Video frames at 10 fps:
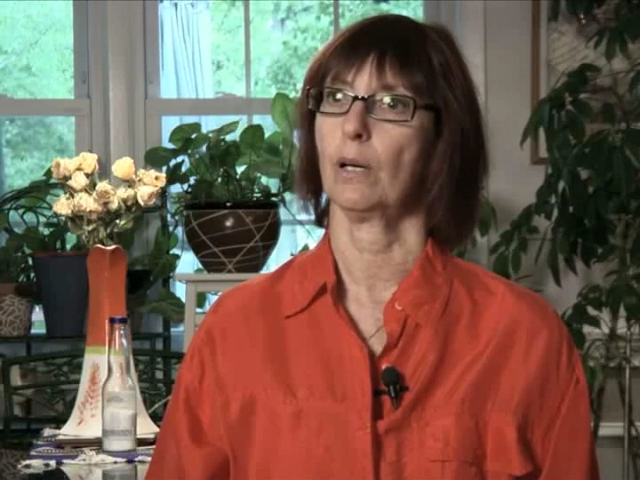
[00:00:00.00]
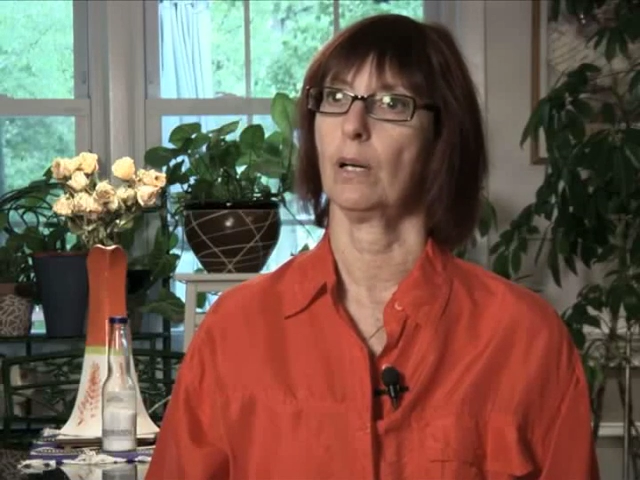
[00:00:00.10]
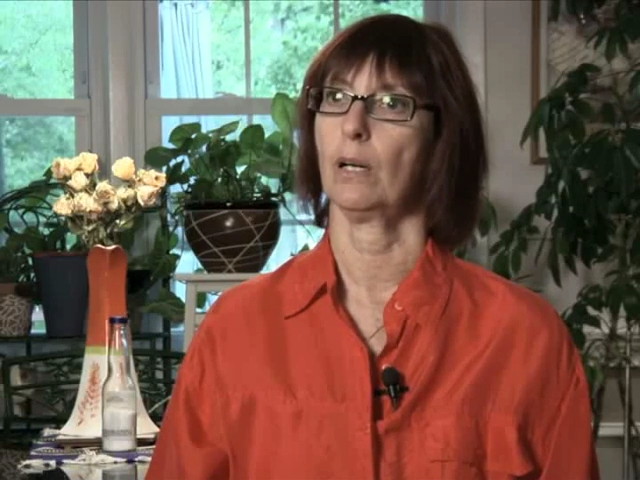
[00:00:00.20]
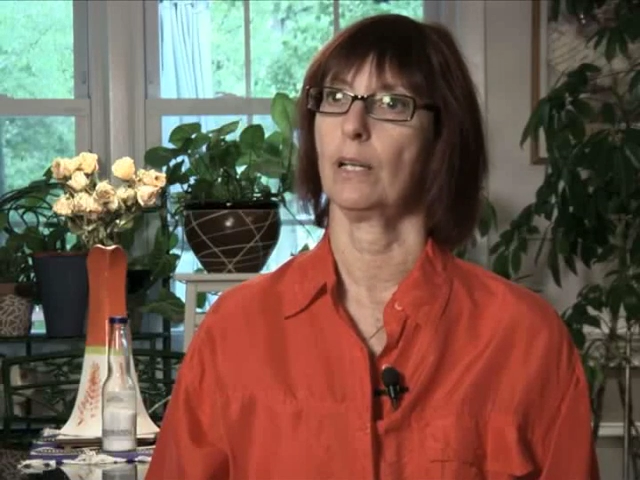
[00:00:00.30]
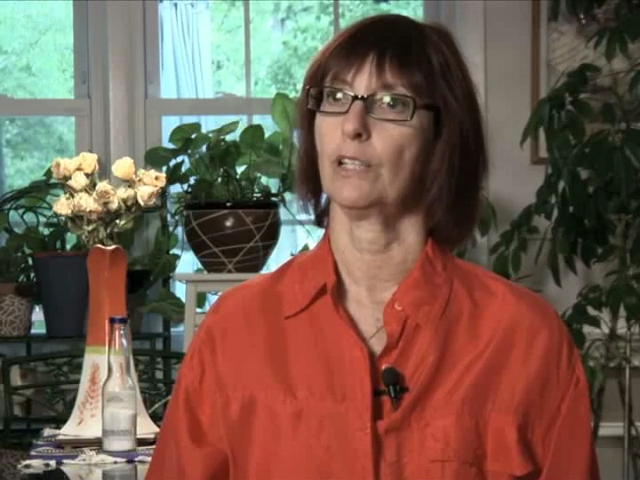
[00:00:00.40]

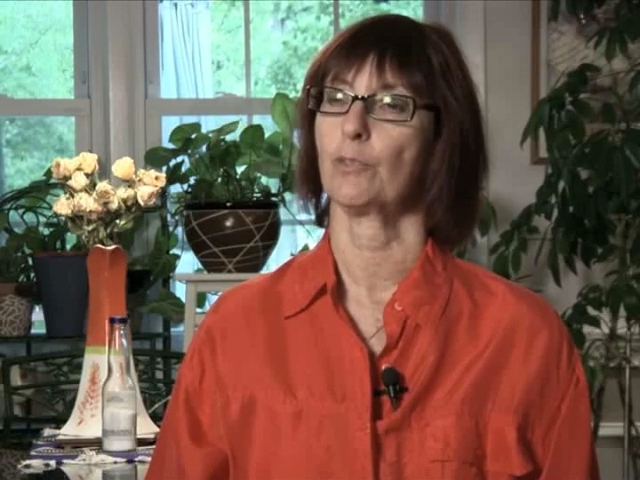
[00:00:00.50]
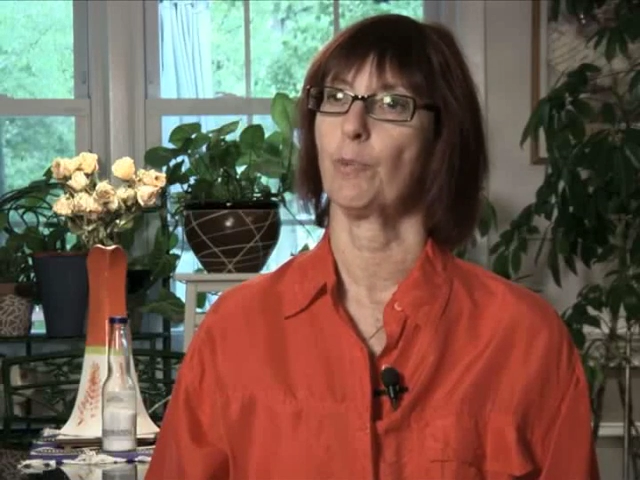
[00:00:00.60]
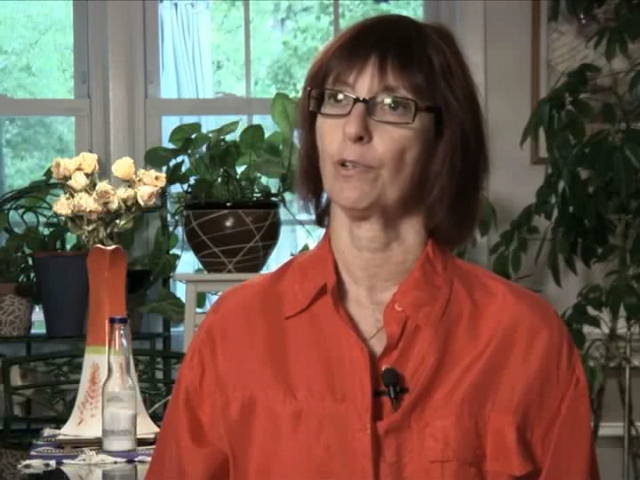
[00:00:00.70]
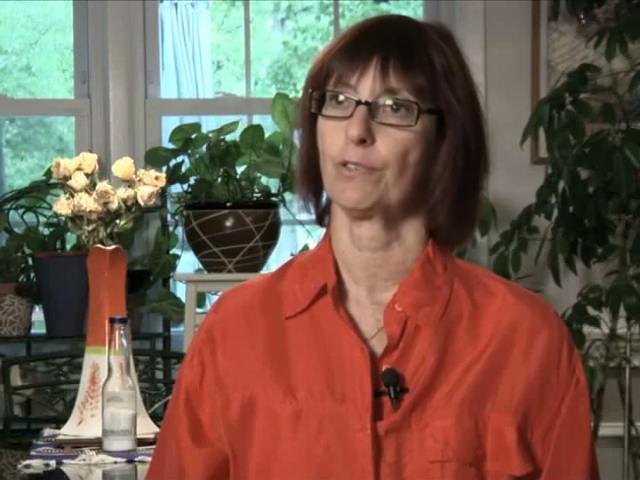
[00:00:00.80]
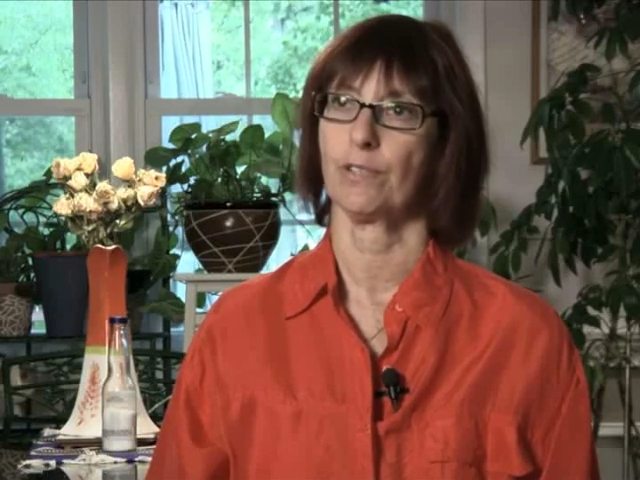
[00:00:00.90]

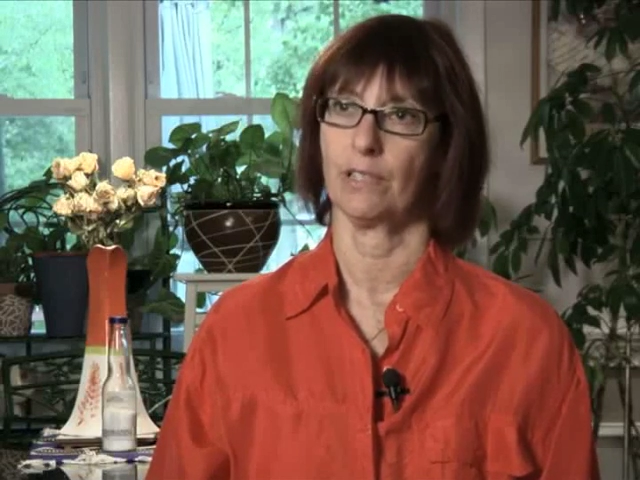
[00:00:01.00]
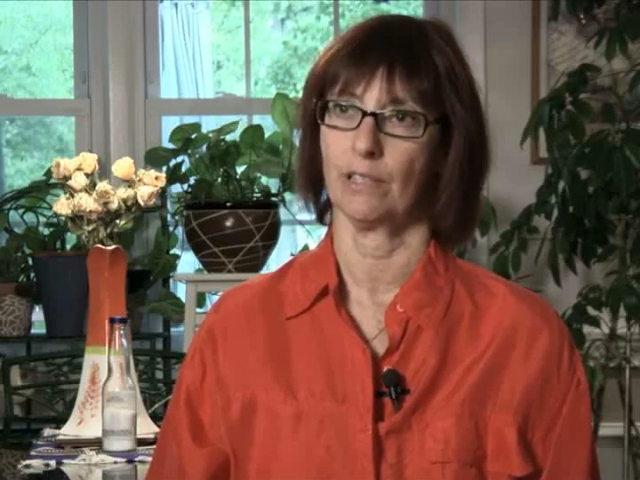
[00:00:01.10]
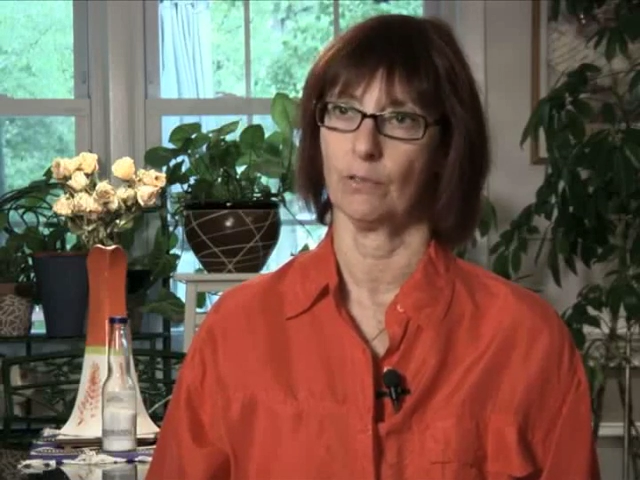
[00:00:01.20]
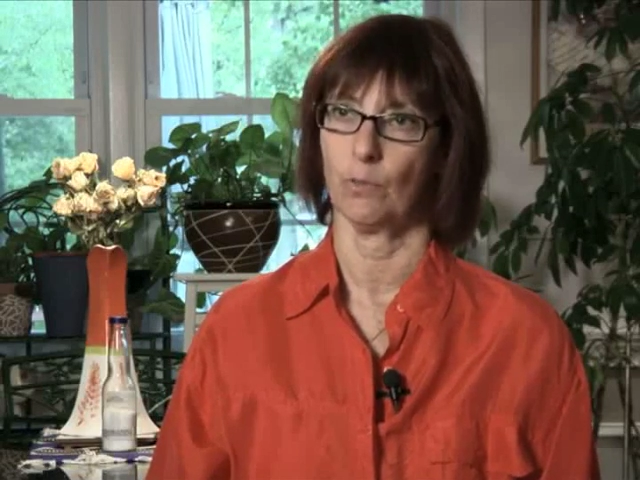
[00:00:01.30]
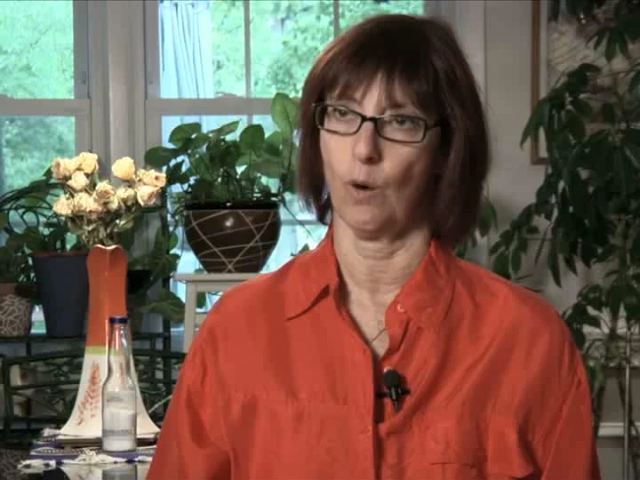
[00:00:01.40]

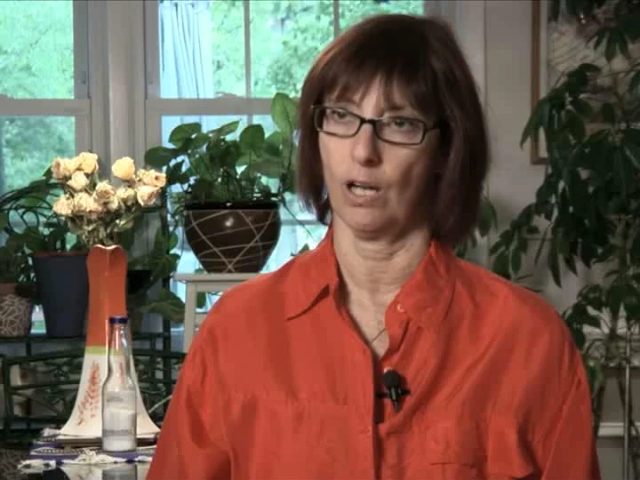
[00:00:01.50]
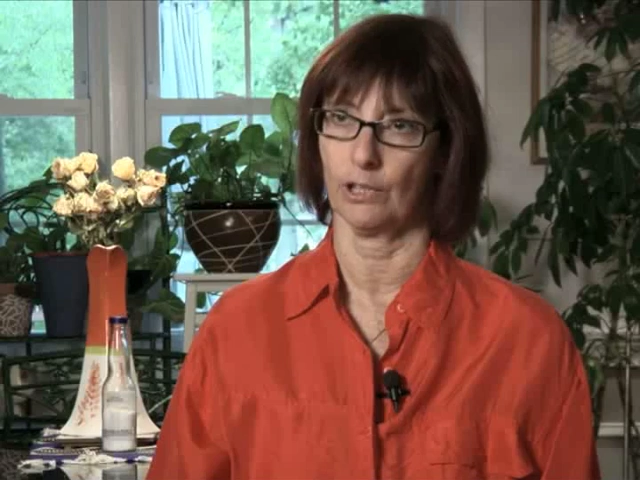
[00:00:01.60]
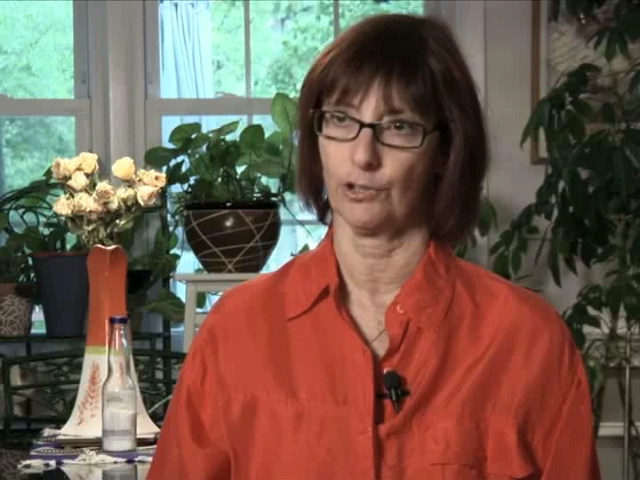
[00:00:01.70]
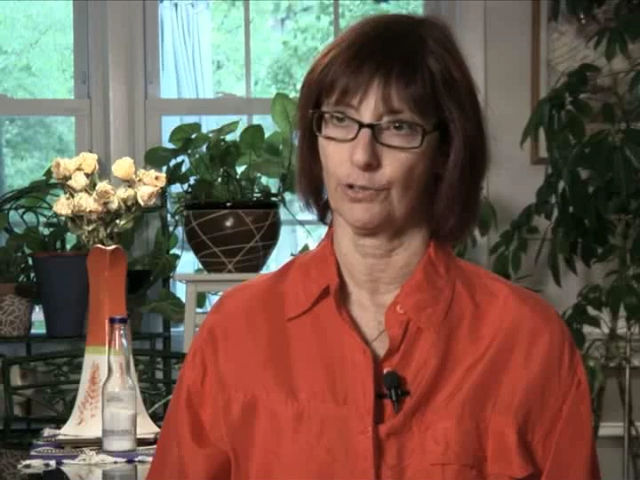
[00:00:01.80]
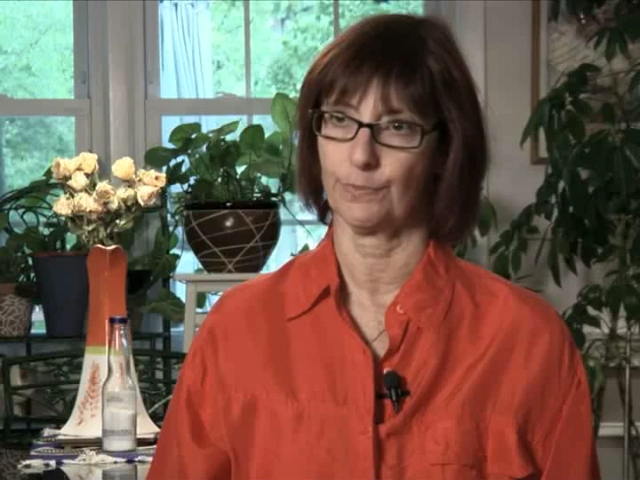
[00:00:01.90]
interperitoneal
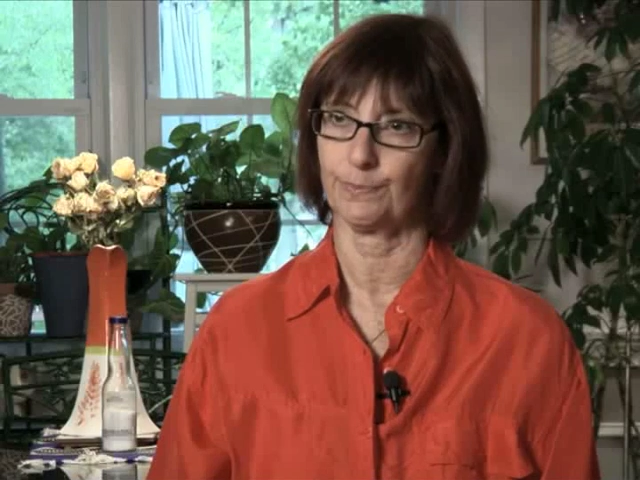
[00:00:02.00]
wash,